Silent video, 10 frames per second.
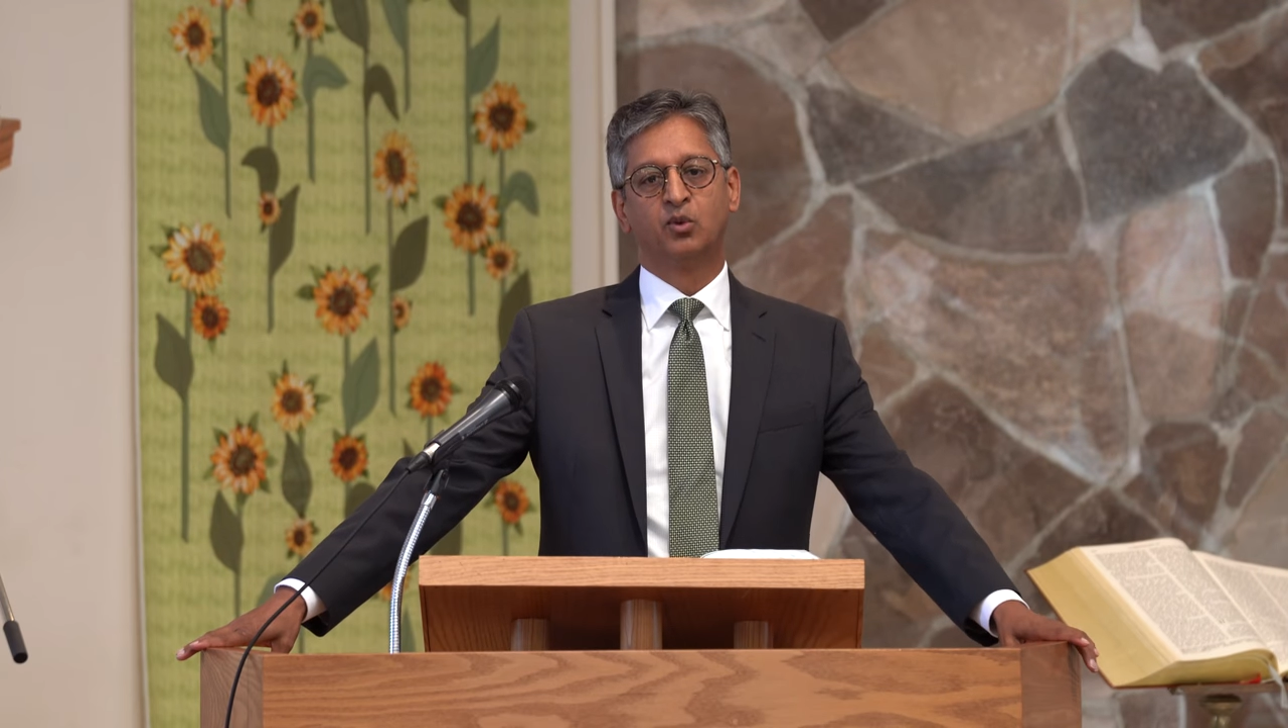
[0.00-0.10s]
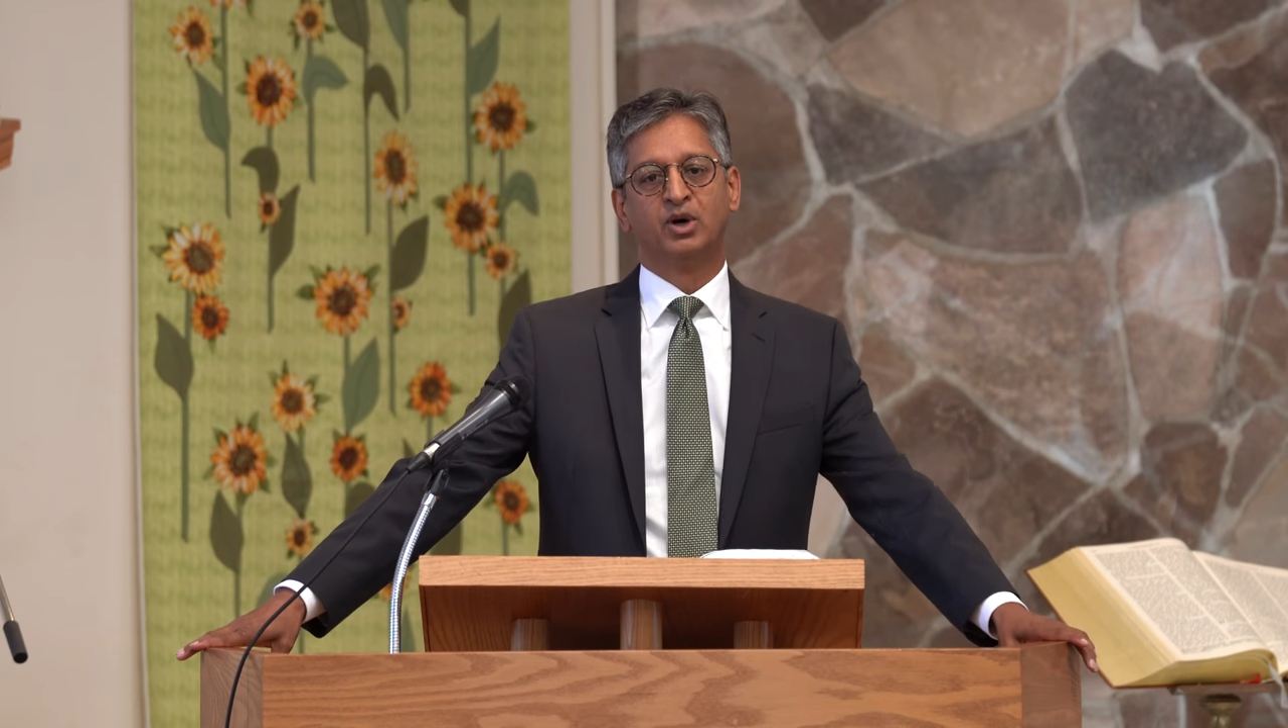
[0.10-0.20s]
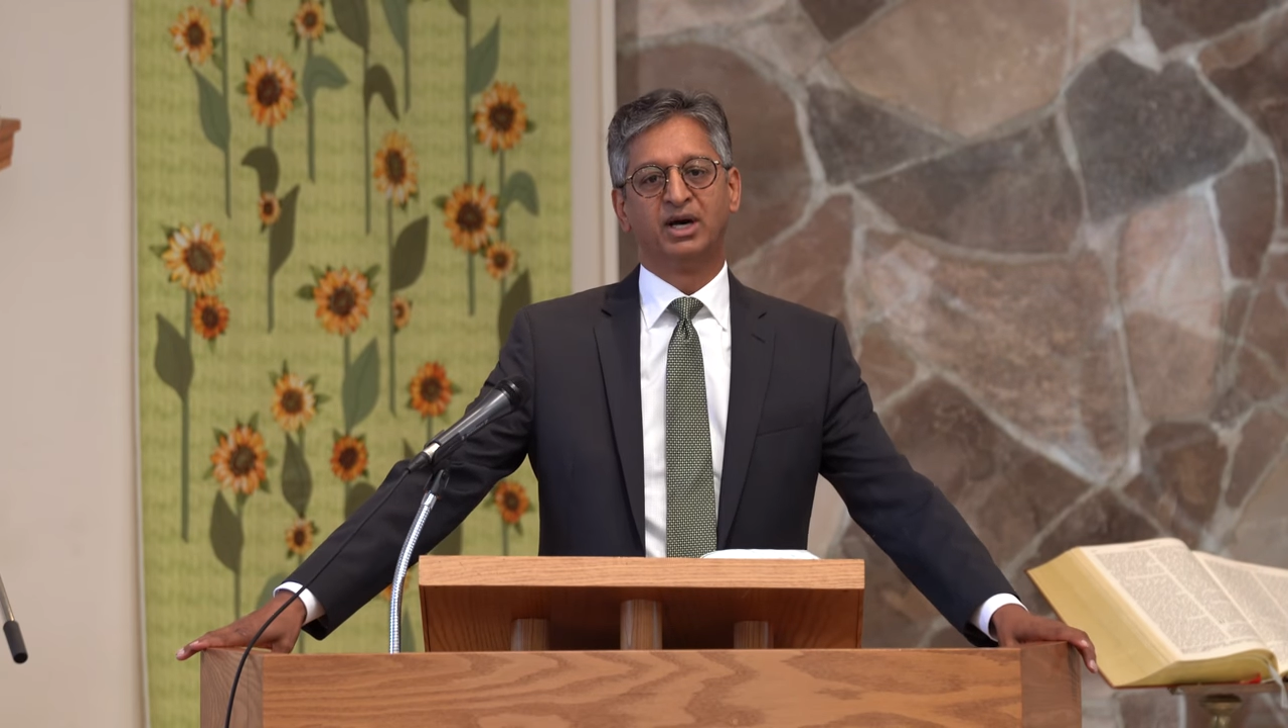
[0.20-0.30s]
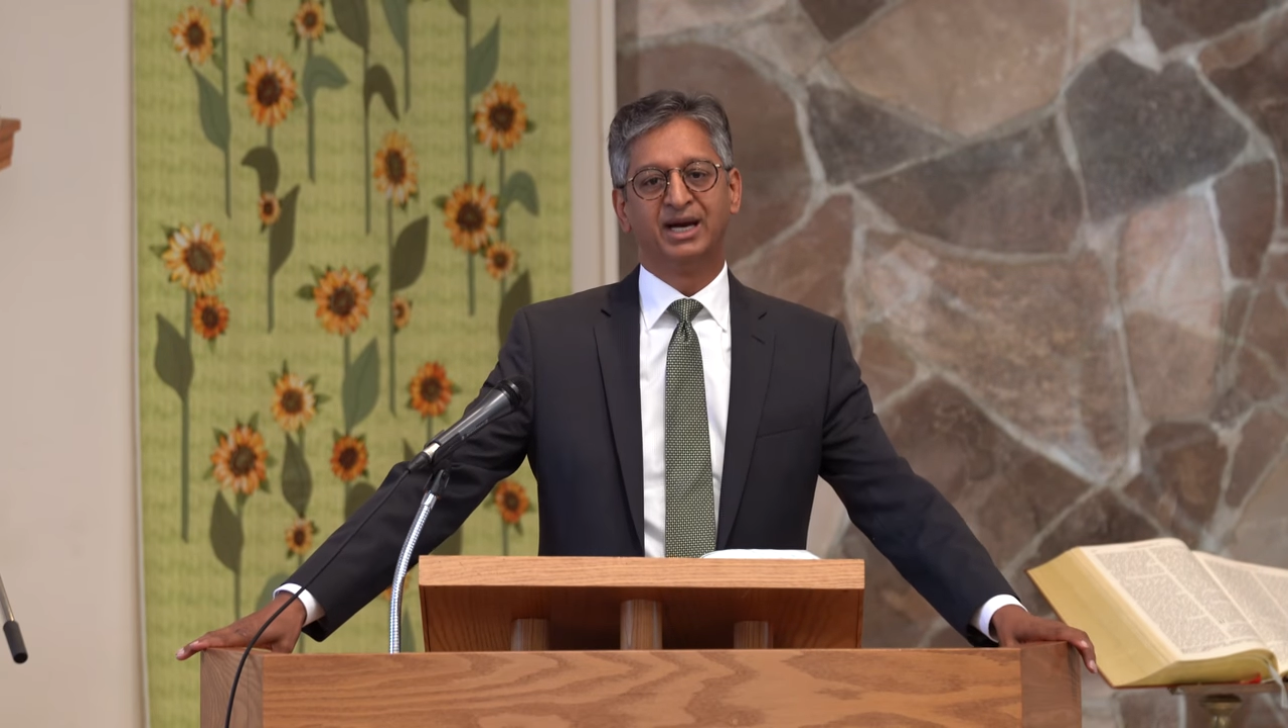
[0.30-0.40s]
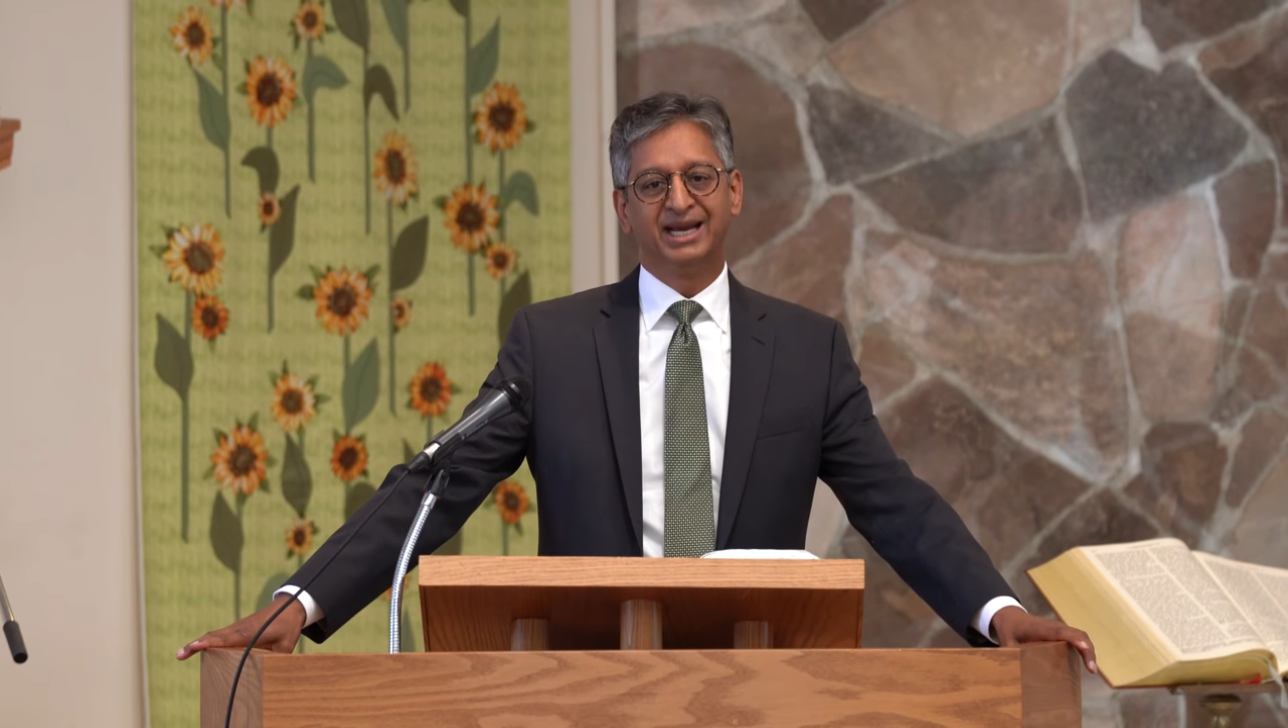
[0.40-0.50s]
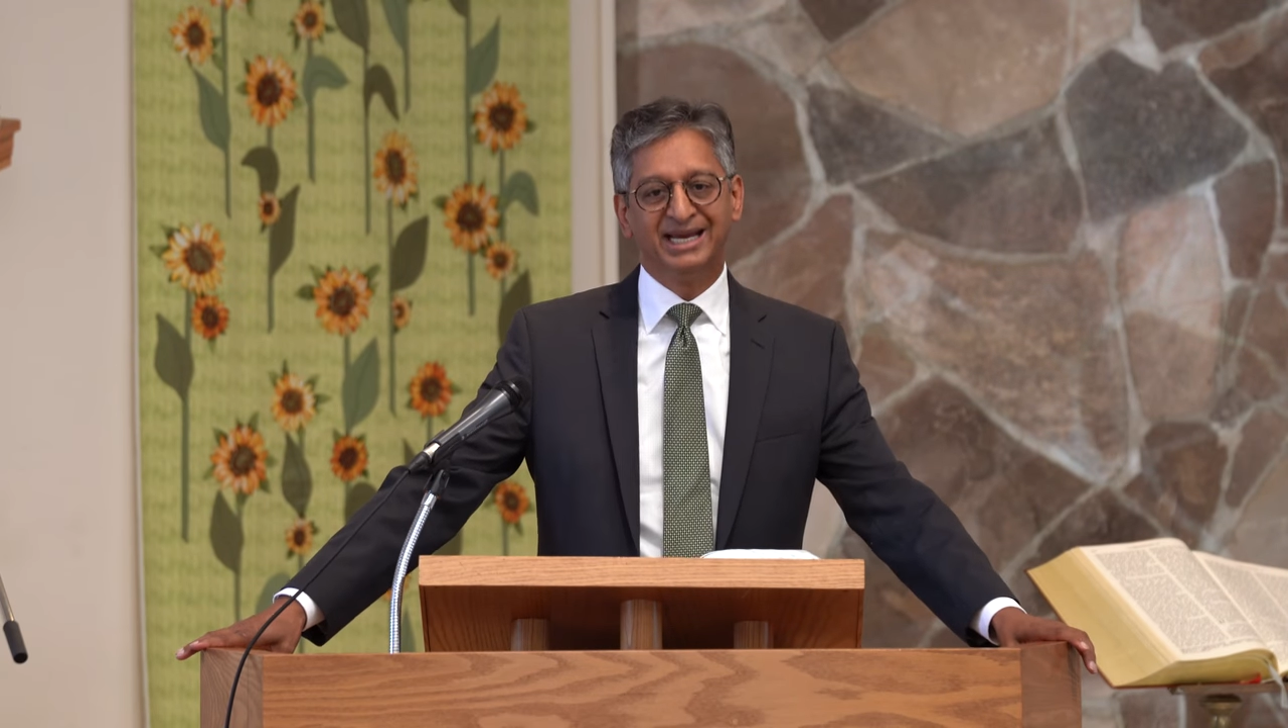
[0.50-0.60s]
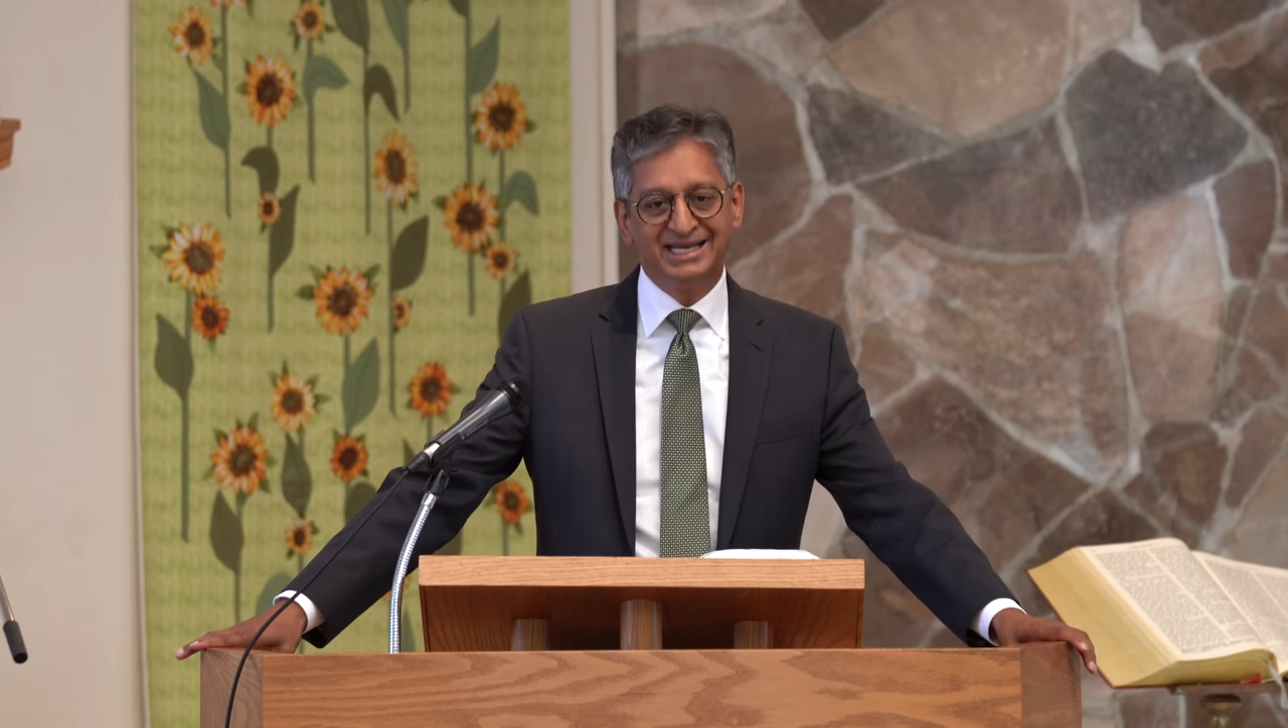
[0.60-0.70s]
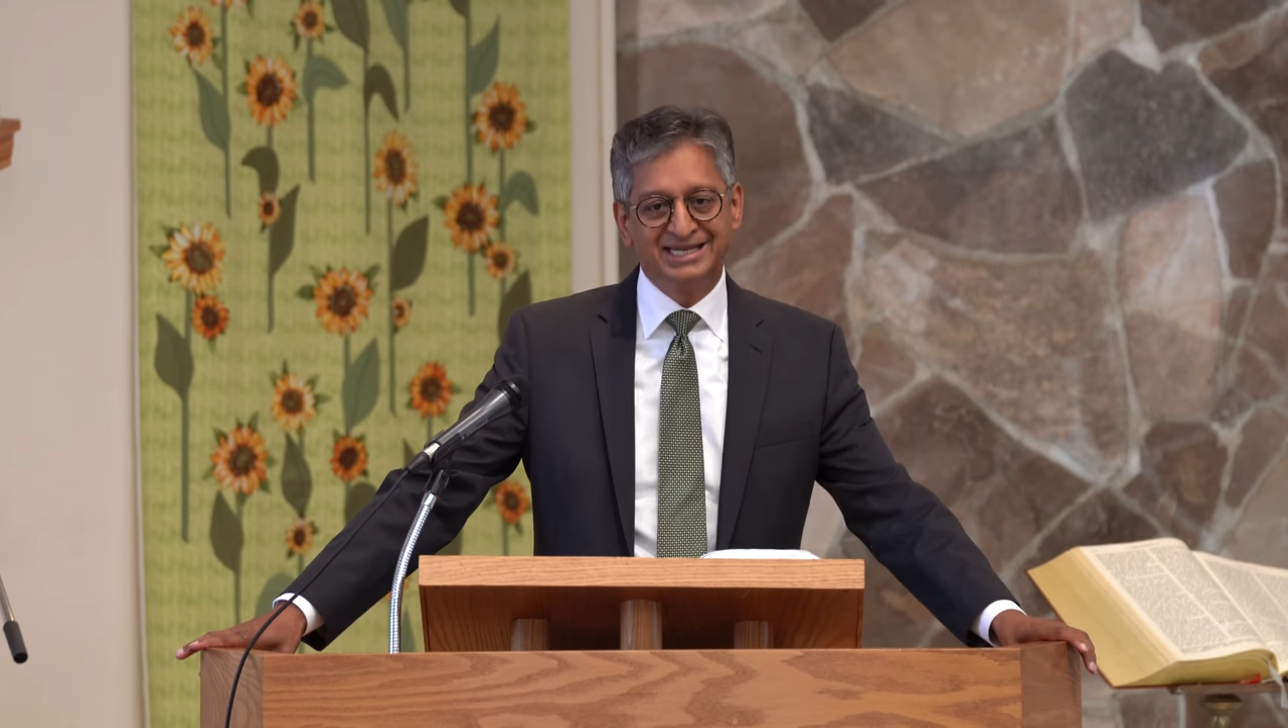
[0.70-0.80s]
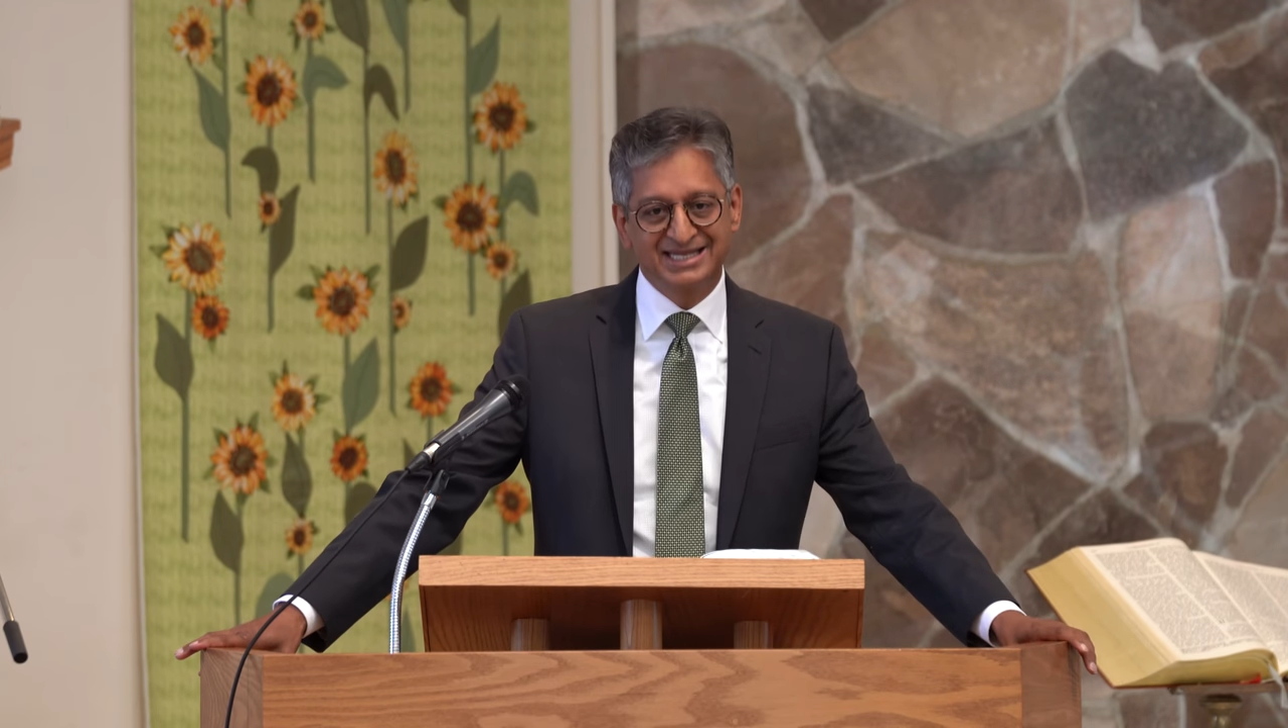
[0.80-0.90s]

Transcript: were in